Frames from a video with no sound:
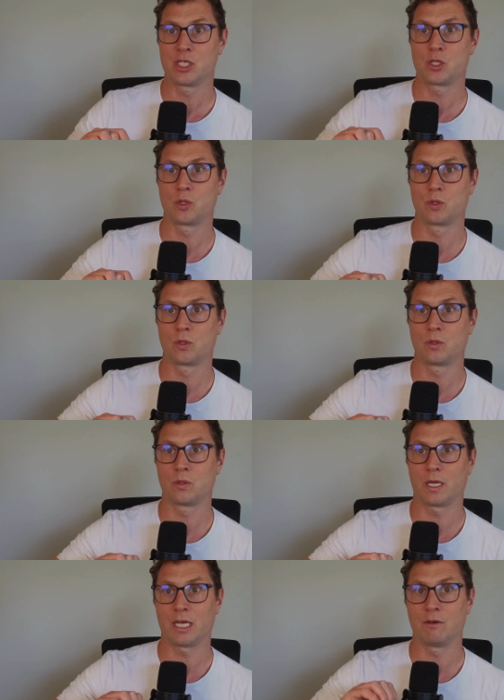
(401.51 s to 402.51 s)

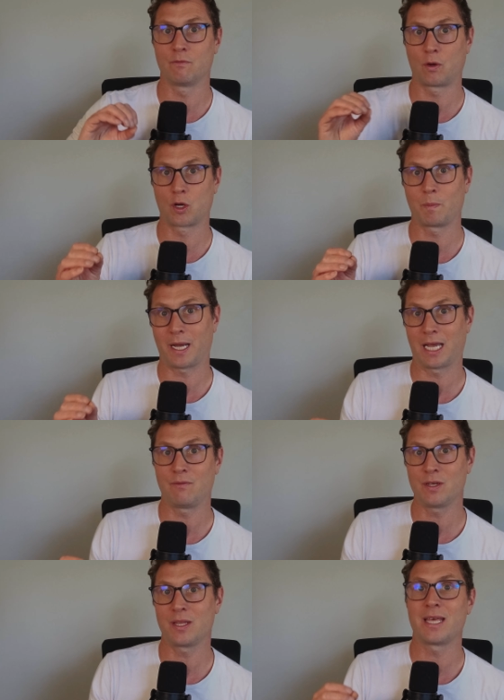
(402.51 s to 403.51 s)
to invoke
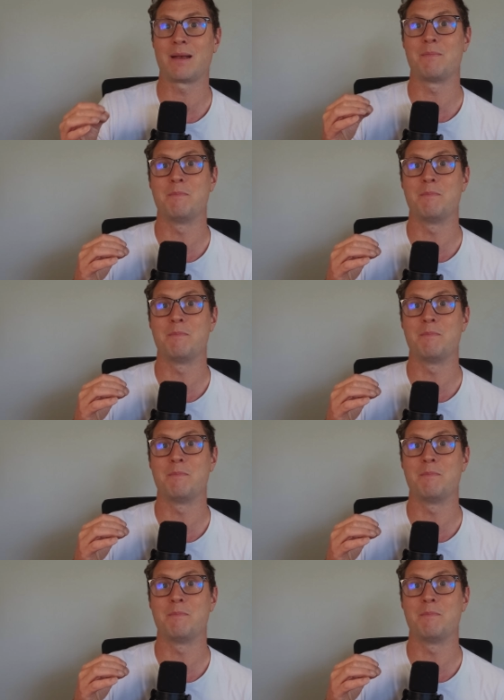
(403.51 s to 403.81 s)
behavior that